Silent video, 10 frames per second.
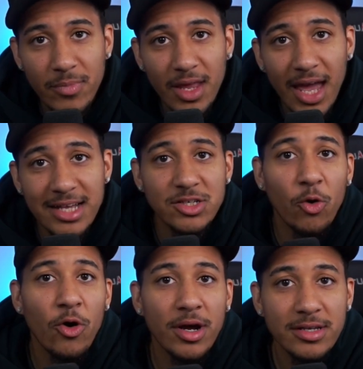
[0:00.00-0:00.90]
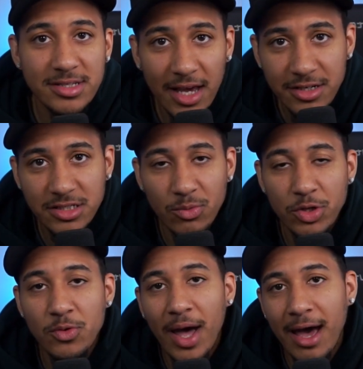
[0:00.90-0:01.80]
as an organization, when
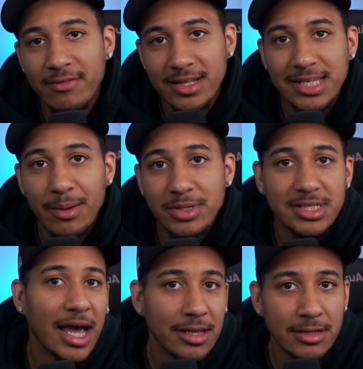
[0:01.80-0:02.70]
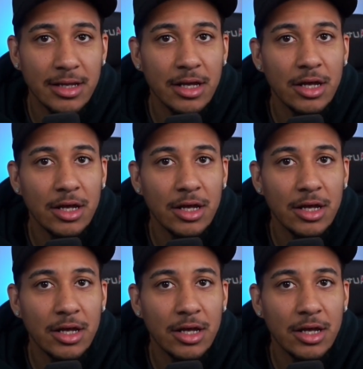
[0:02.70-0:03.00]
you have that type of talent,